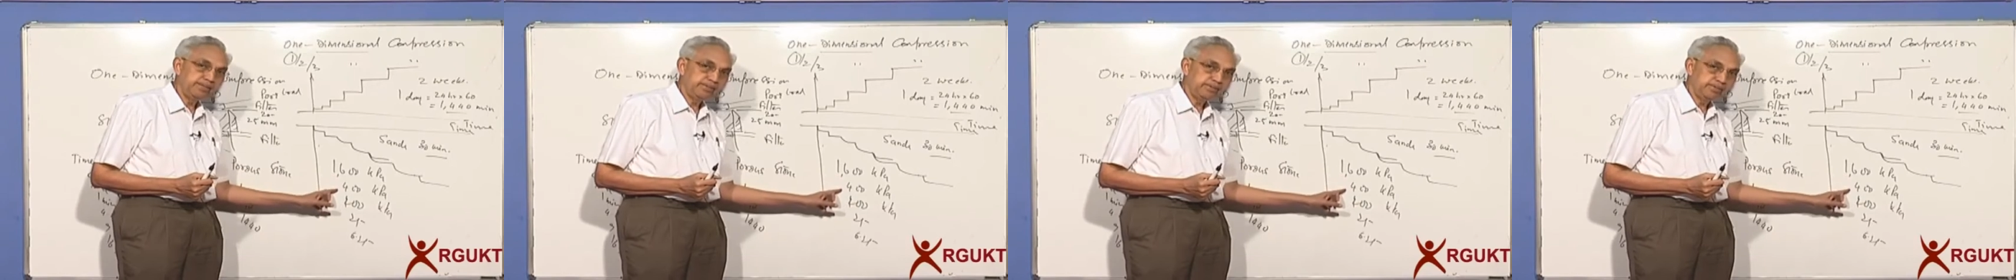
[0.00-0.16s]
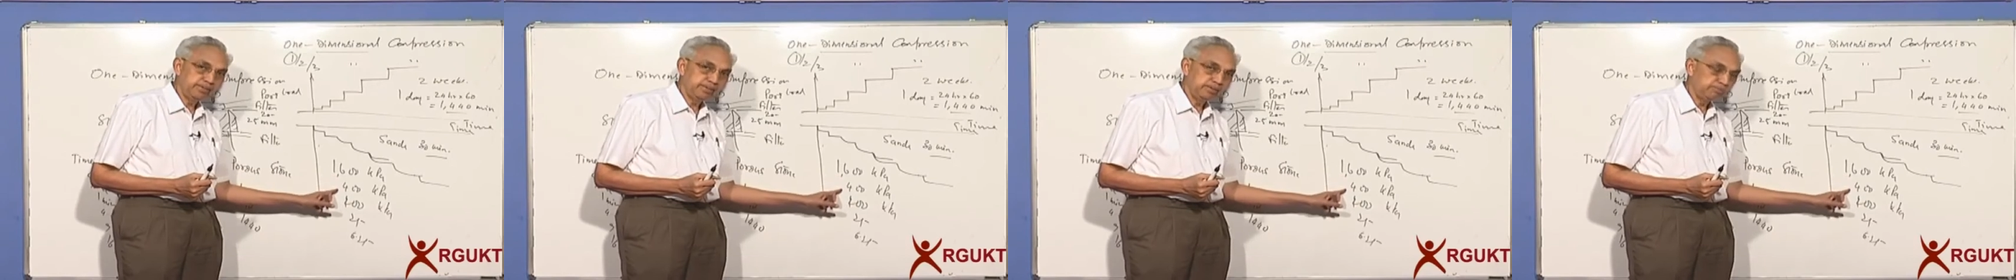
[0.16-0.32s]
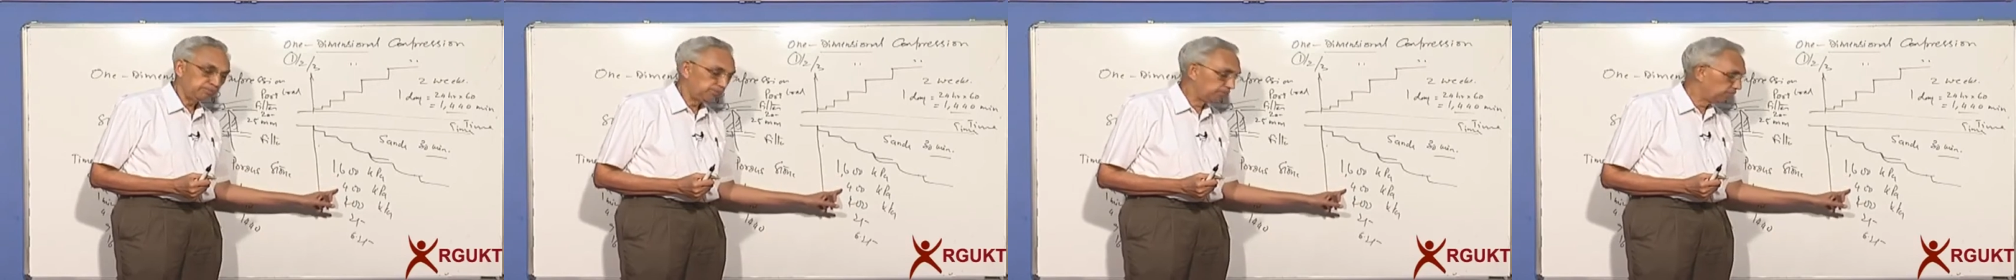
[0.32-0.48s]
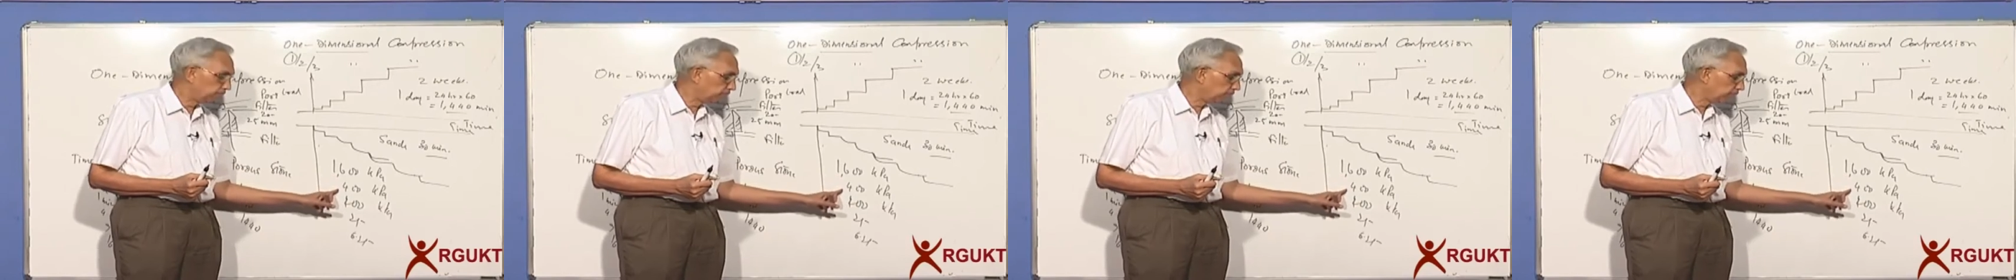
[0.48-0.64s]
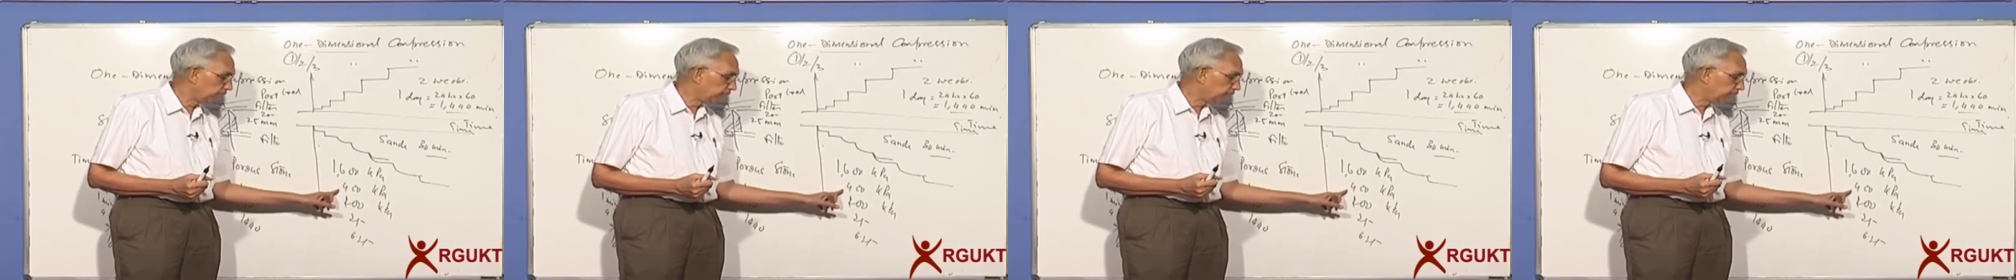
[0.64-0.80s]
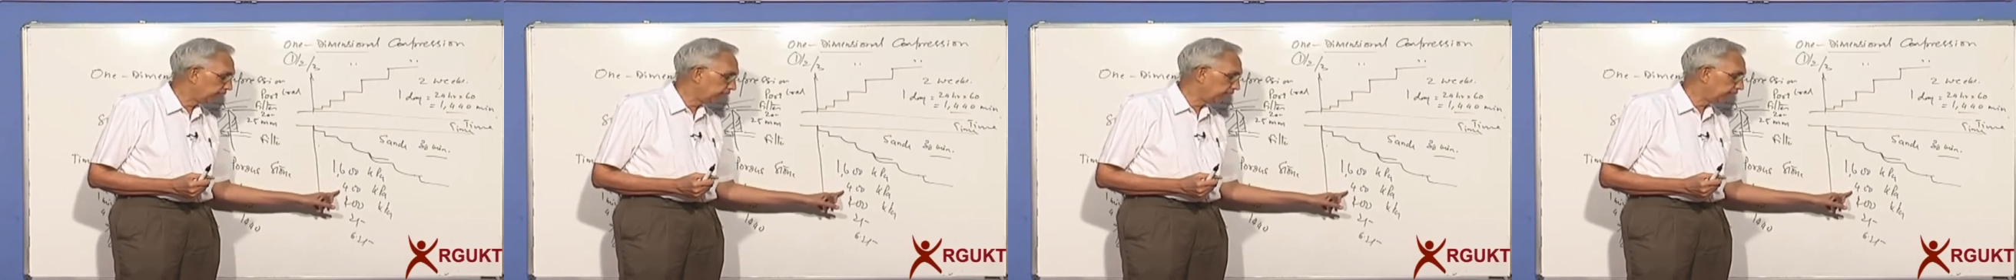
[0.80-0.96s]
you come to
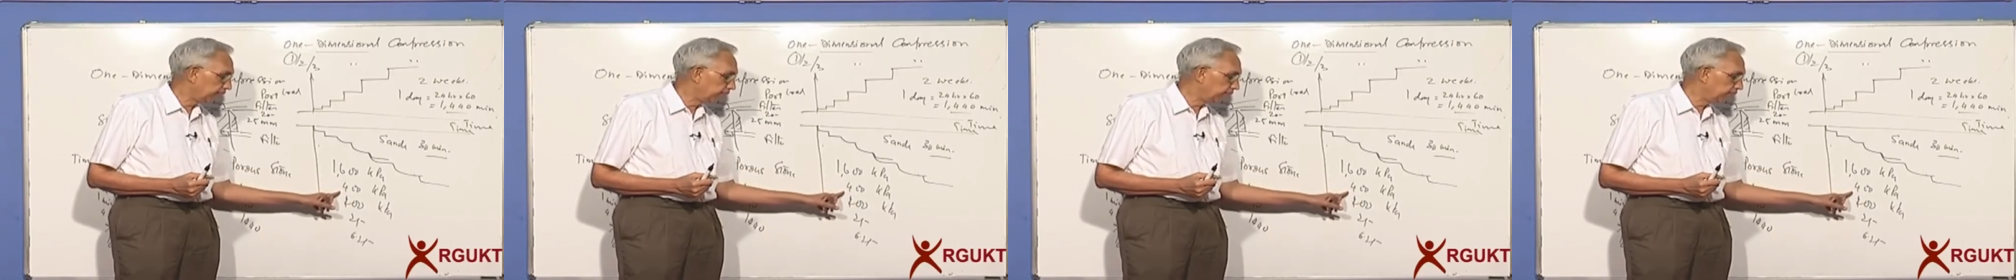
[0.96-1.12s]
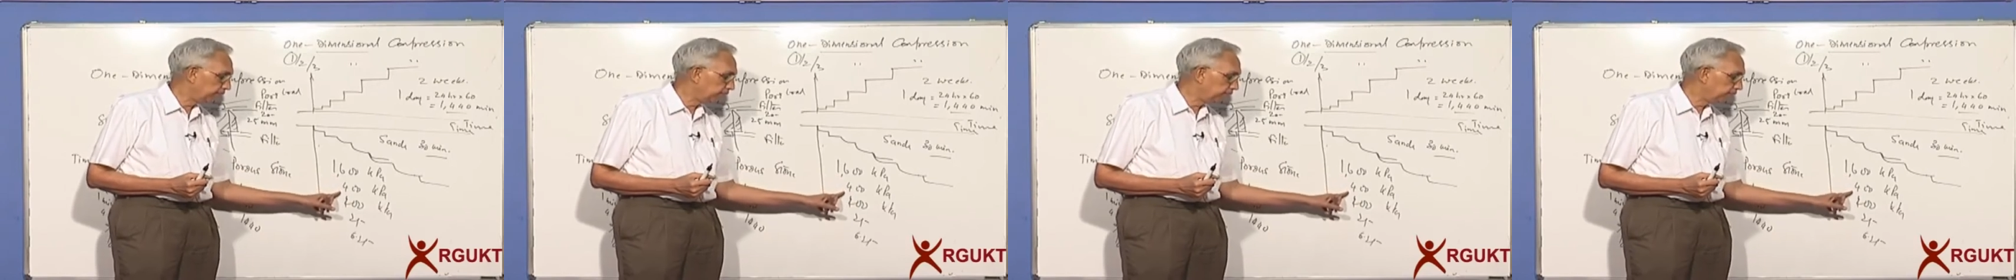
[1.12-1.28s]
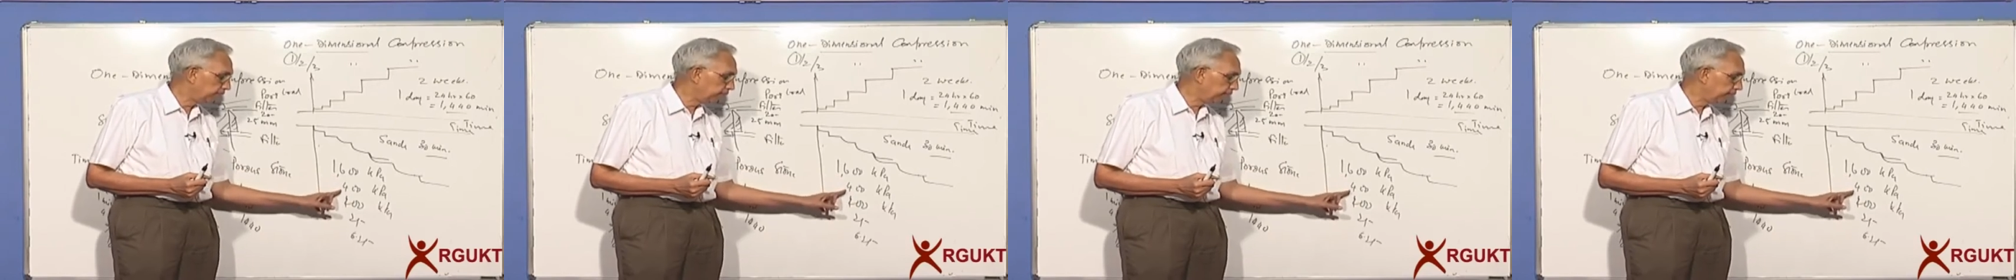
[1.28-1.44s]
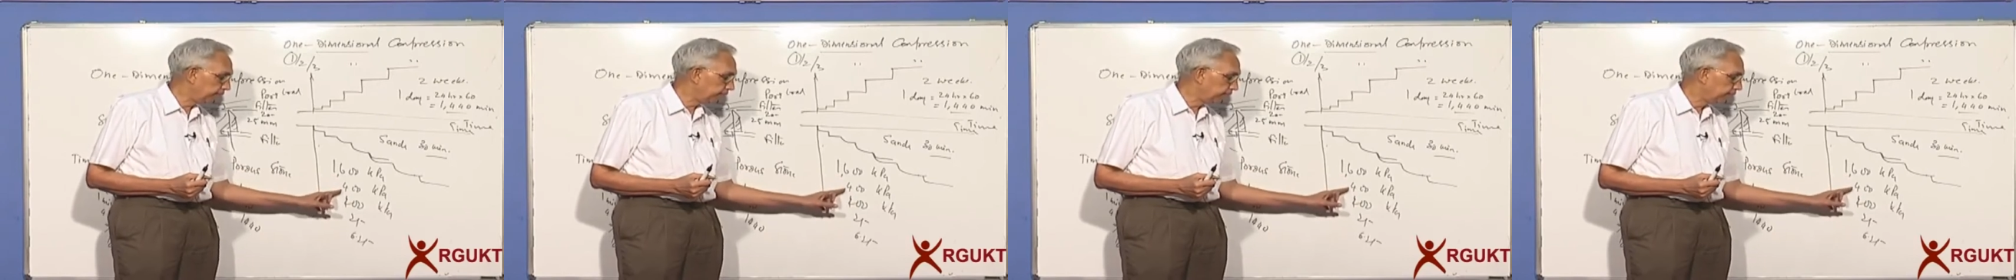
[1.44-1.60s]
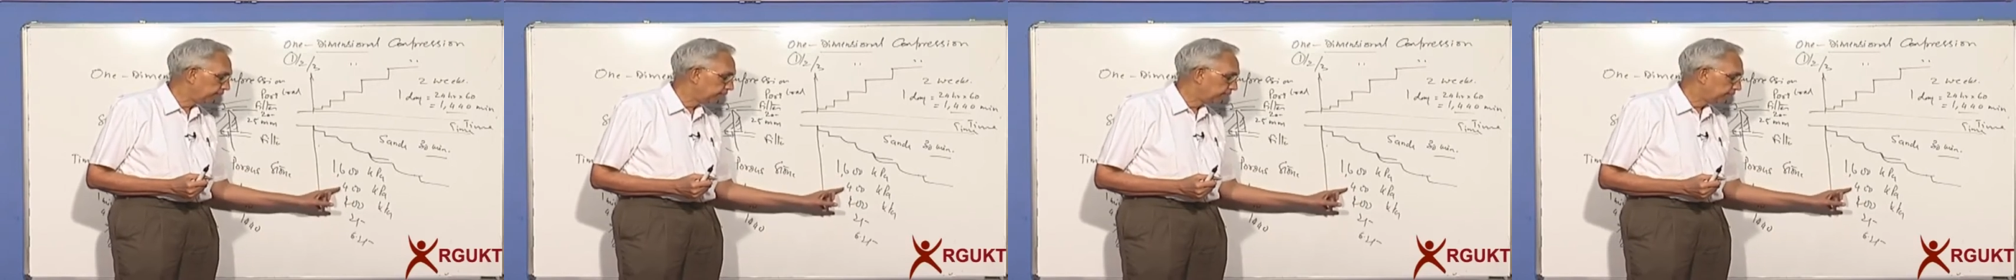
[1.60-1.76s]
400 kPa,